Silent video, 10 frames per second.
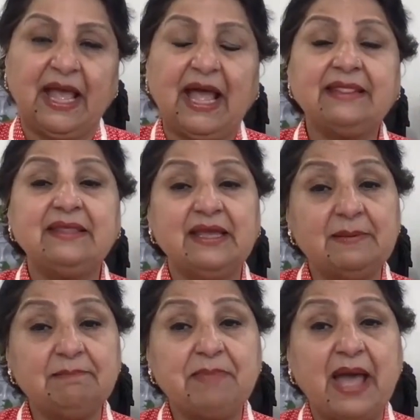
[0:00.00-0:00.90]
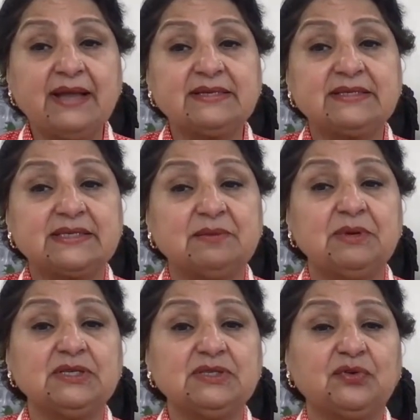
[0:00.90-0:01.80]
And the impact
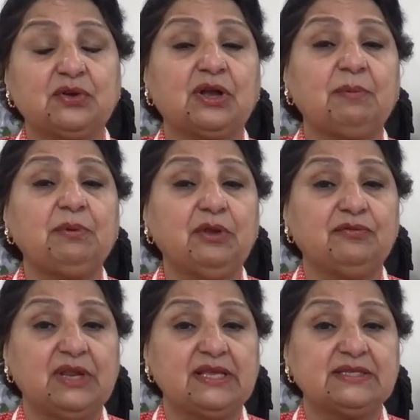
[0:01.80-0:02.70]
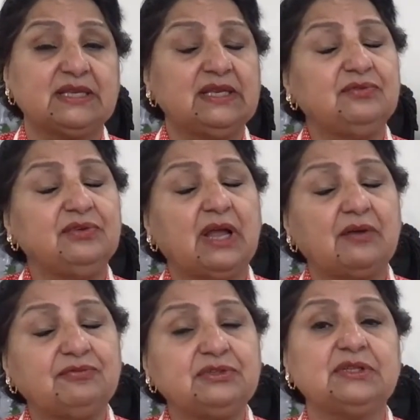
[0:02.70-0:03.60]
simmers for a couple of days even
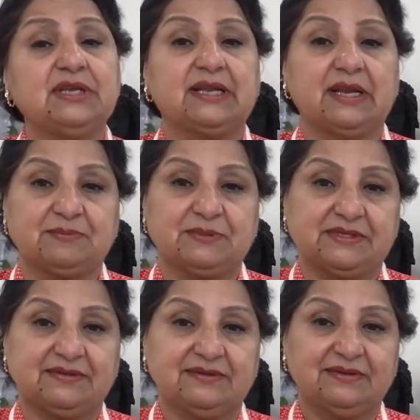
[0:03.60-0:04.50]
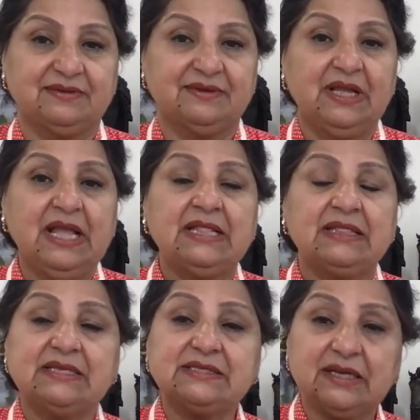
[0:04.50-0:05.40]
after the eclipse.
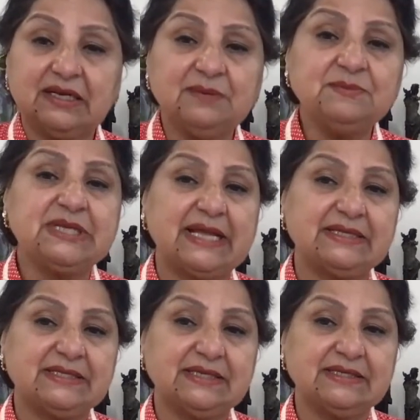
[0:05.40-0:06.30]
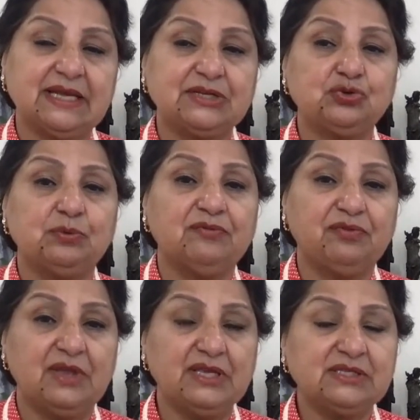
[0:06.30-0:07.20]
The circumstances that you may
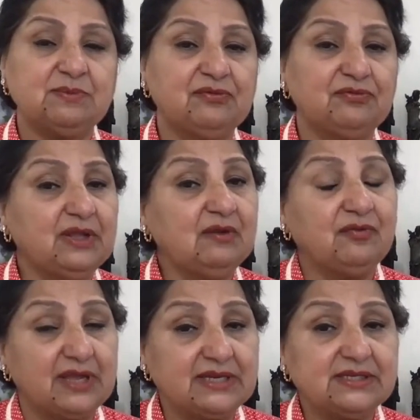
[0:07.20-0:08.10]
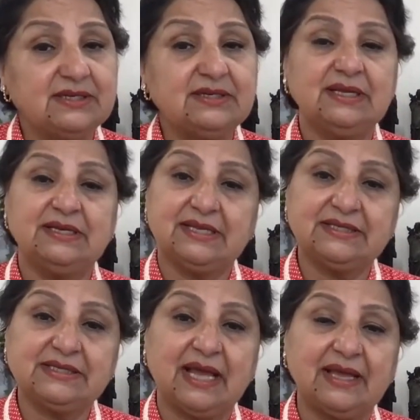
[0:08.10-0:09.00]
face may feel fated,
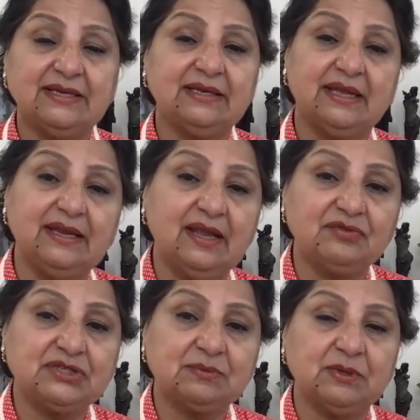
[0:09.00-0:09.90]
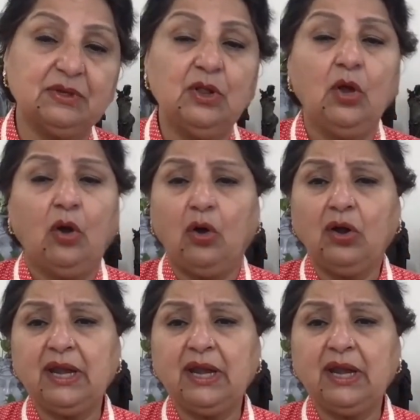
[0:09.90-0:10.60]
destined, inevitable, or